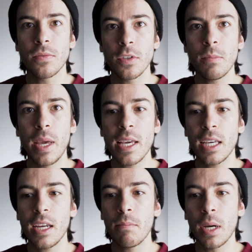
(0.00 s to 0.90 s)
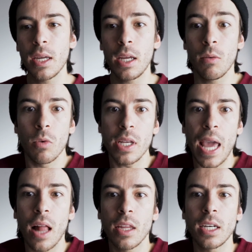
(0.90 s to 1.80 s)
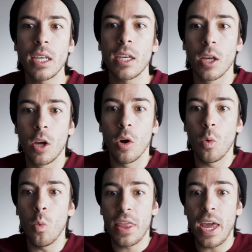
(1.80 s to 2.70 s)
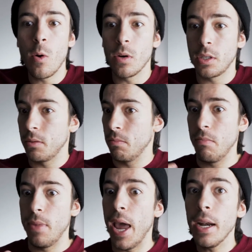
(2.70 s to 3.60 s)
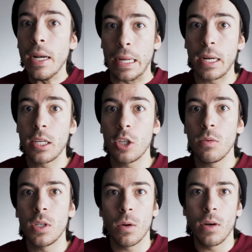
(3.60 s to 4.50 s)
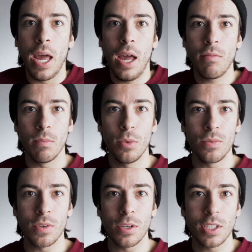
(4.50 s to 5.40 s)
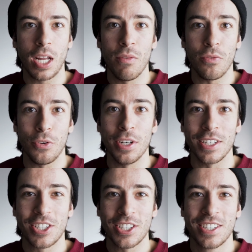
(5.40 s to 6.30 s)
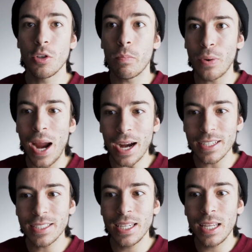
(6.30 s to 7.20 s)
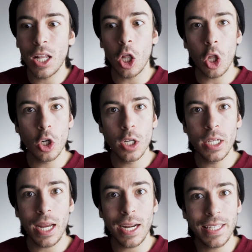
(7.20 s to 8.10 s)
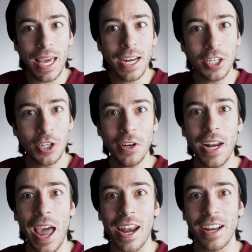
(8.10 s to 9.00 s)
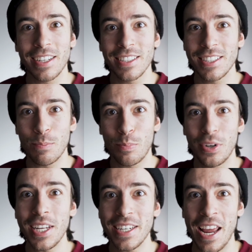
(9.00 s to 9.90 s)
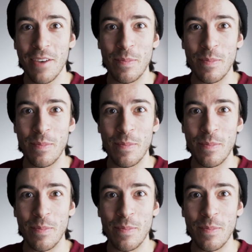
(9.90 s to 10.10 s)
filmmaking, but in reality, without editing, you don't have a movie, you just have footage. So practice it, learn it, and get good at it, because it's pretty damn